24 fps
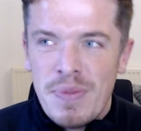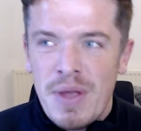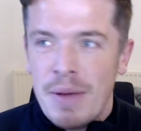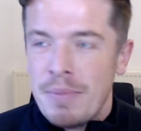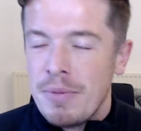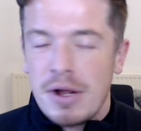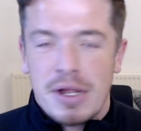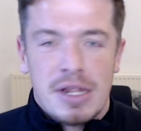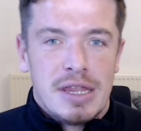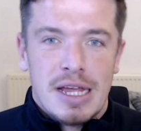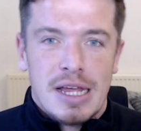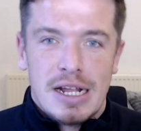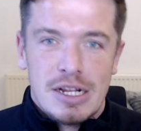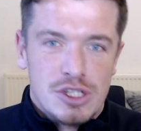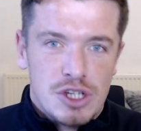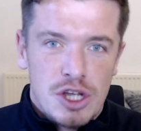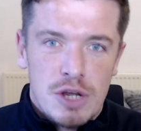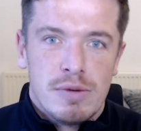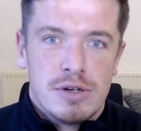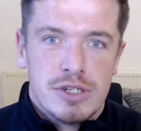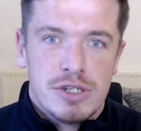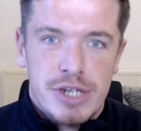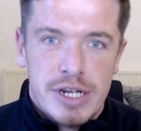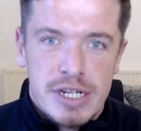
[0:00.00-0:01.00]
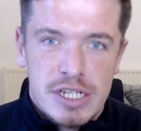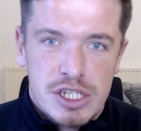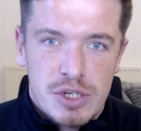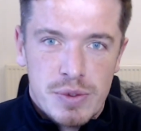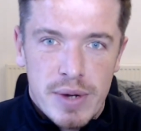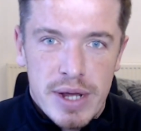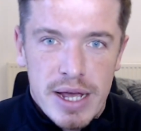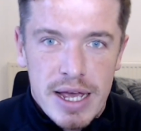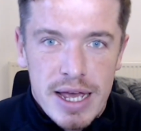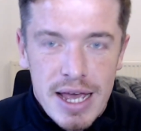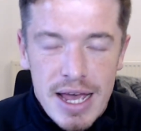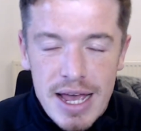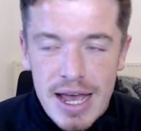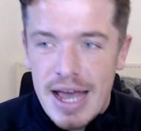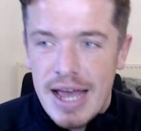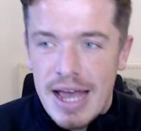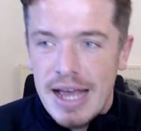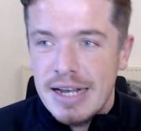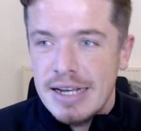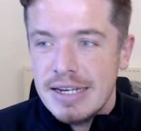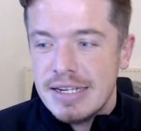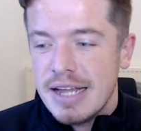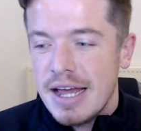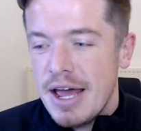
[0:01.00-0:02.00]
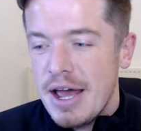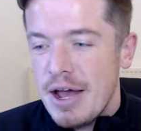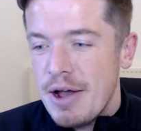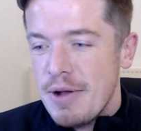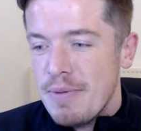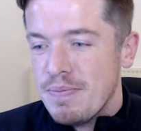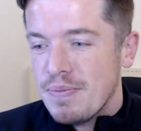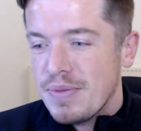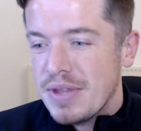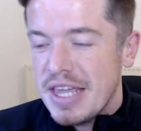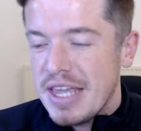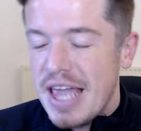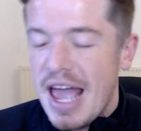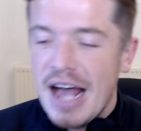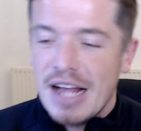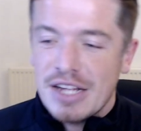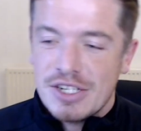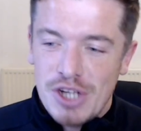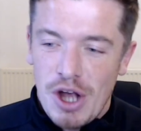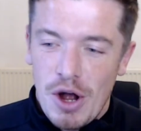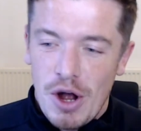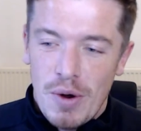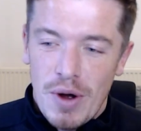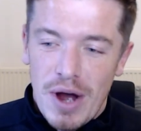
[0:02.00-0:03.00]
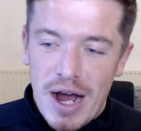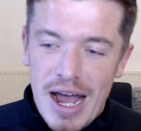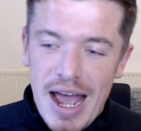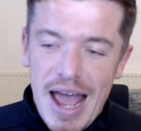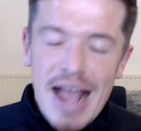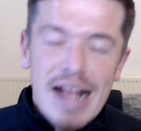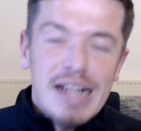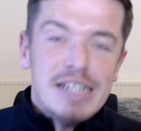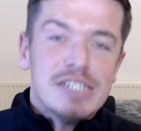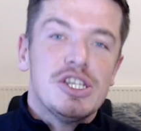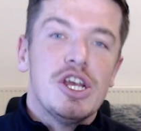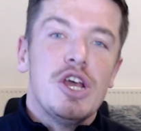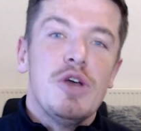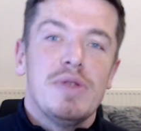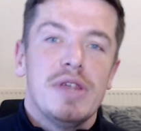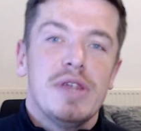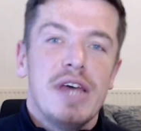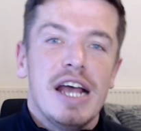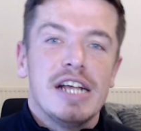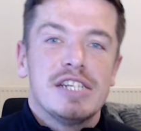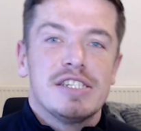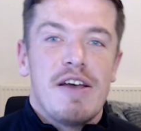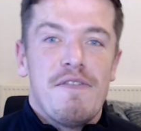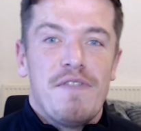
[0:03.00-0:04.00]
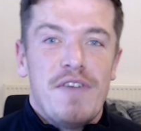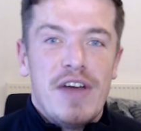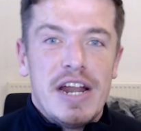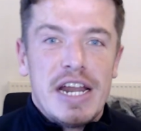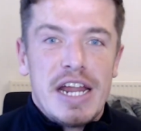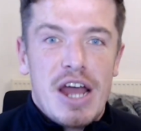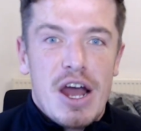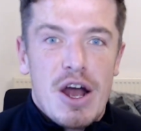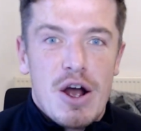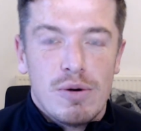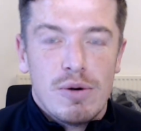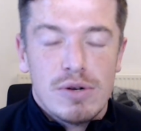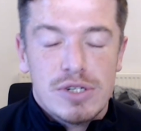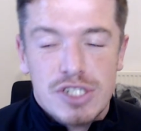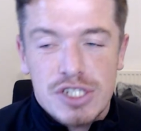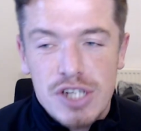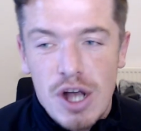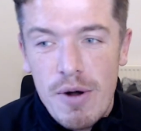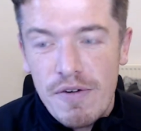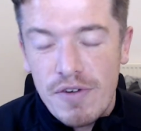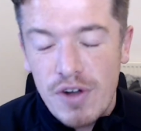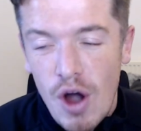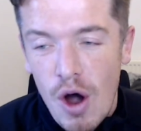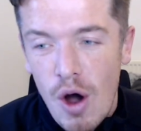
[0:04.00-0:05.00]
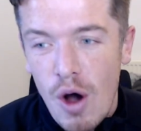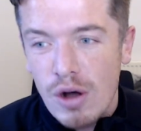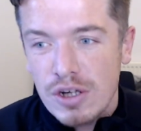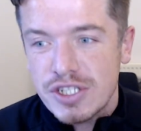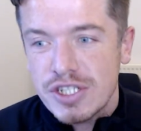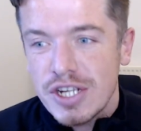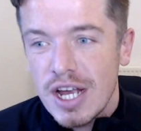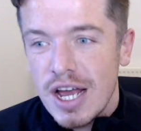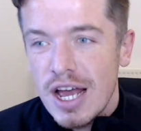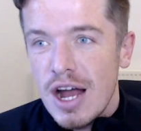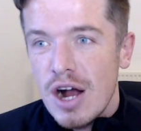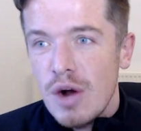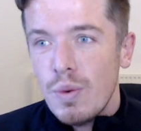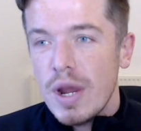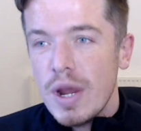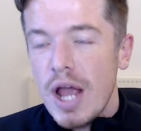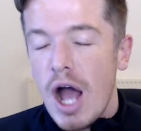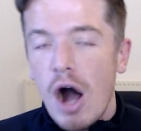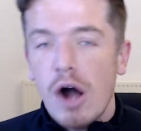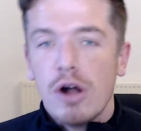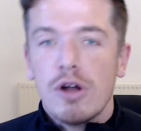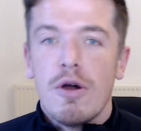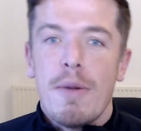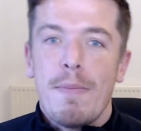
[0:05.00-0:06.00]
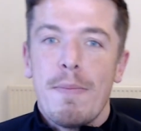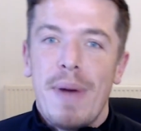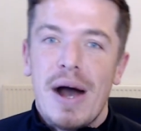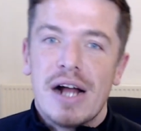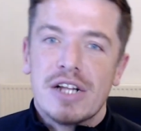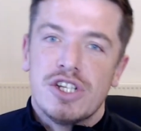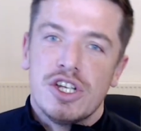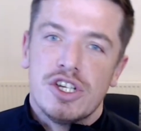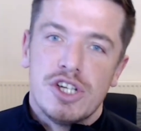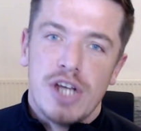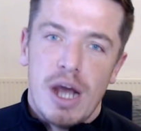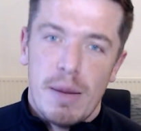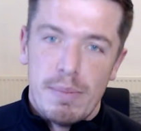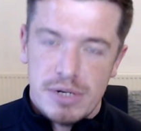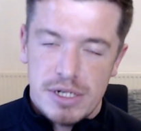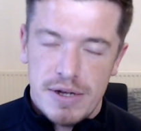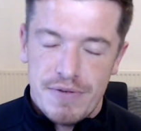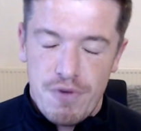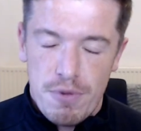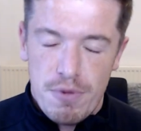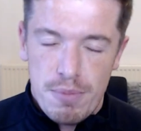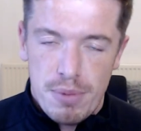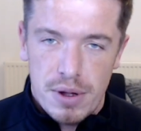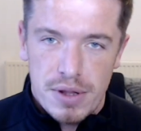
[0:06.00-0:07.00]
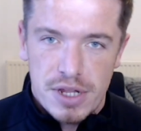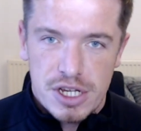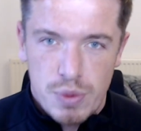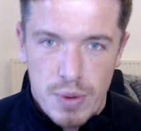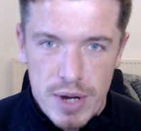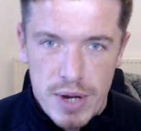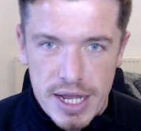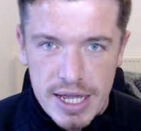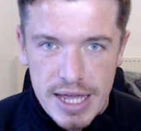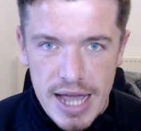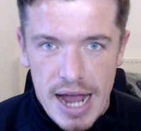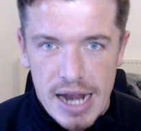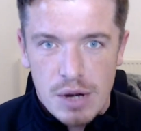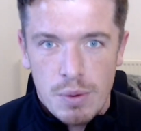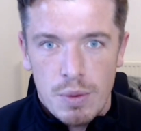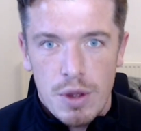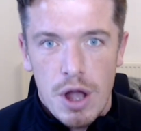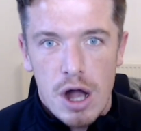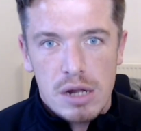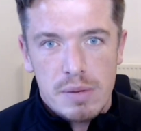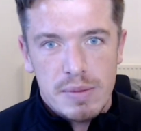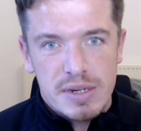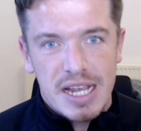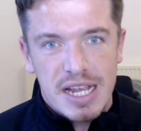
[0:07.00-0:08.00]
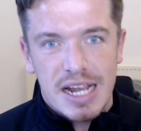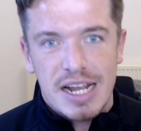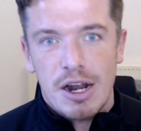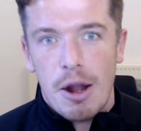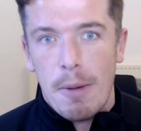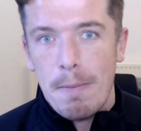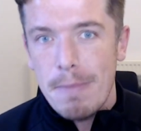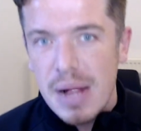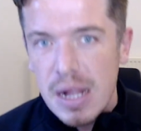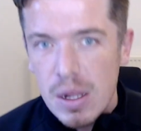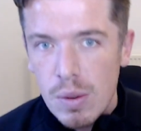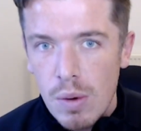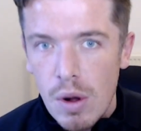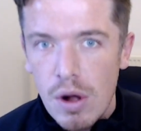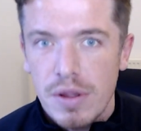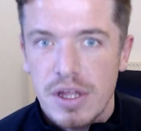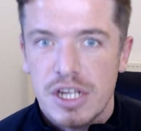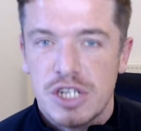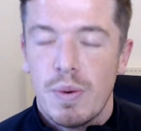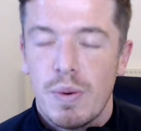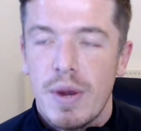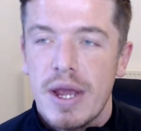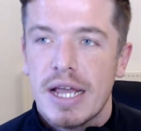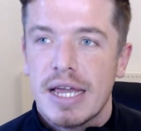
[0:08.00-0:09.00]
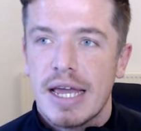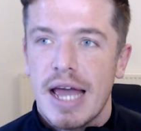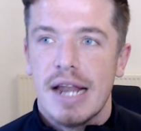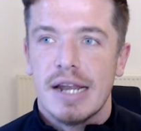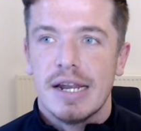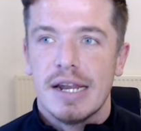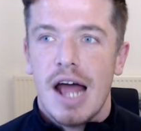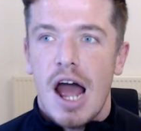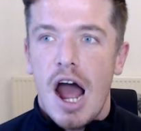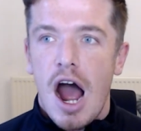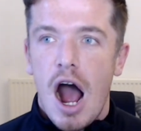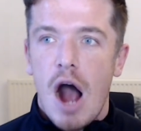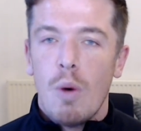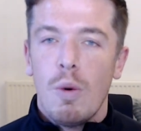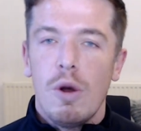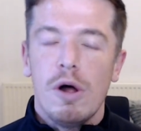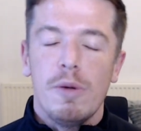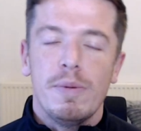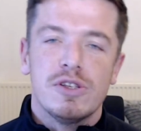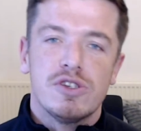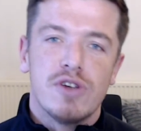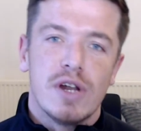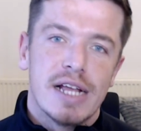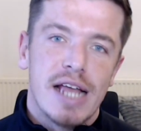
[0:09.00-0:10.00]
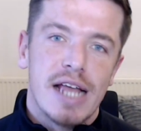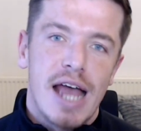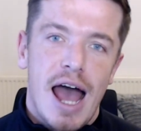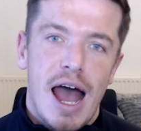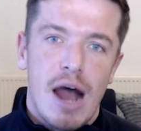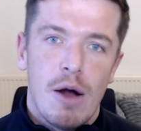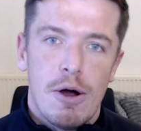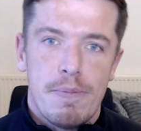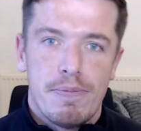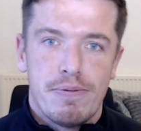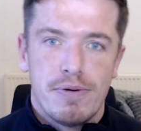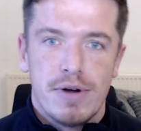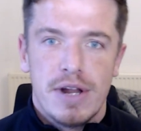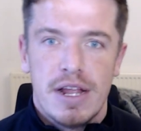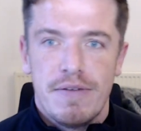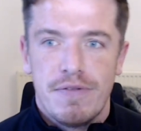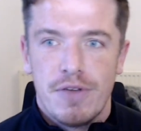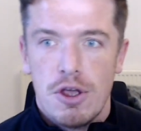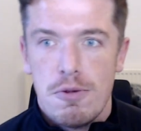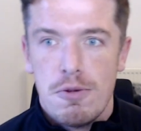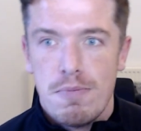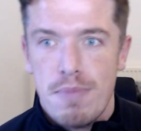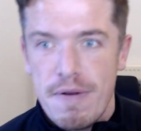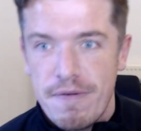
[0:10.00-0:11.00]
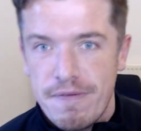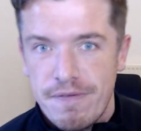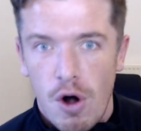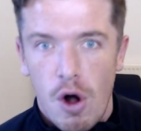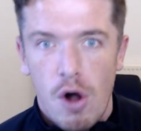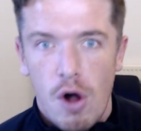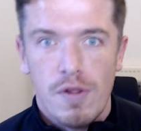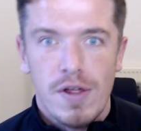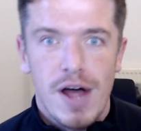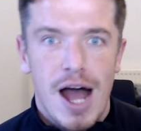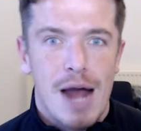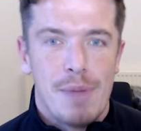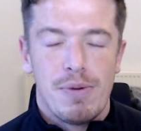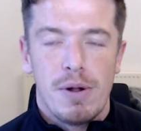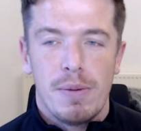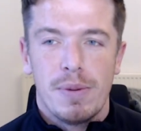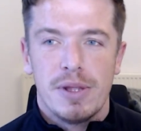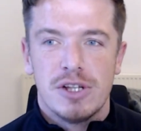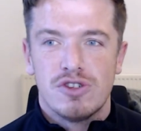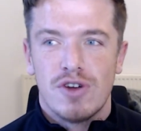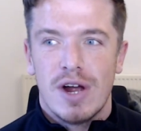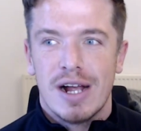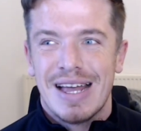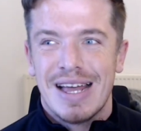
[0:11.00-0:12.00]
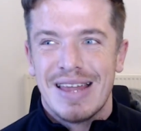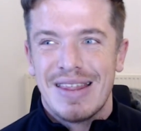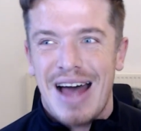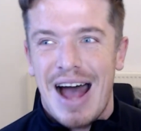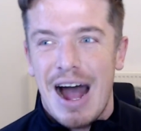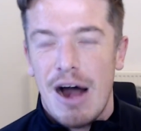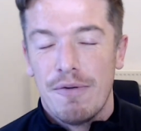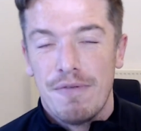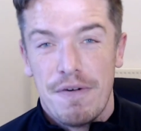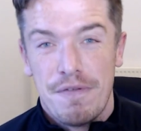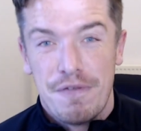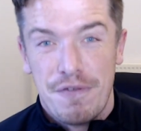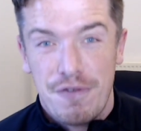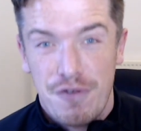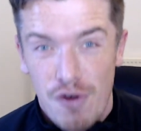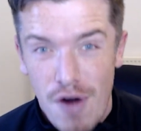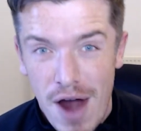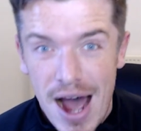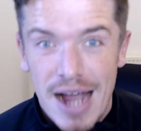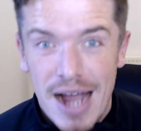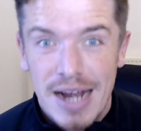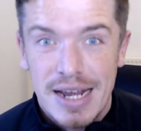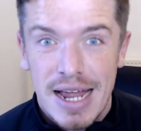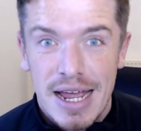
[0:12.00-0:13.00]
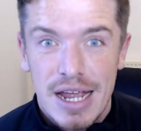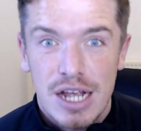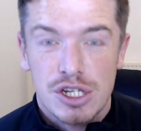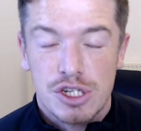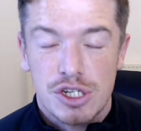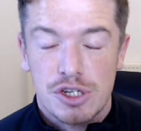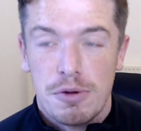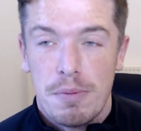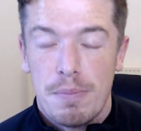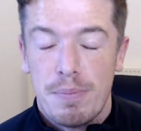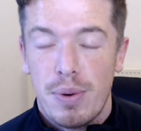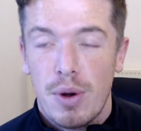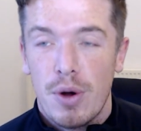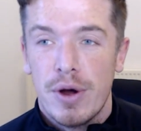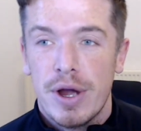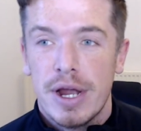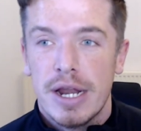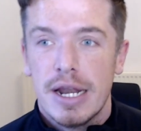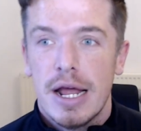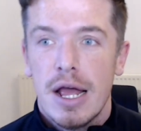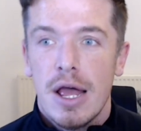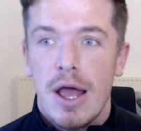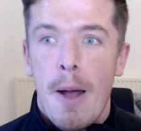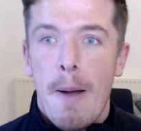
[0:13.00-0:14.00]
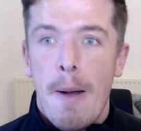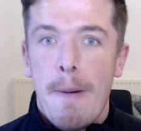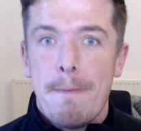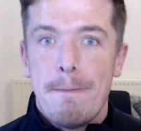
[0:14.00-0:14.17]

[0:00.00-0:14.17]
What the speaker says: I'm not going to think too much into it. And yeah, so into this video. So, of course, we are going back to Championship football this weekend. We are going to be taking on Millwall this weekend. I will be trying to get out a preview before that. I'll probably try and get that out for Friday at some point.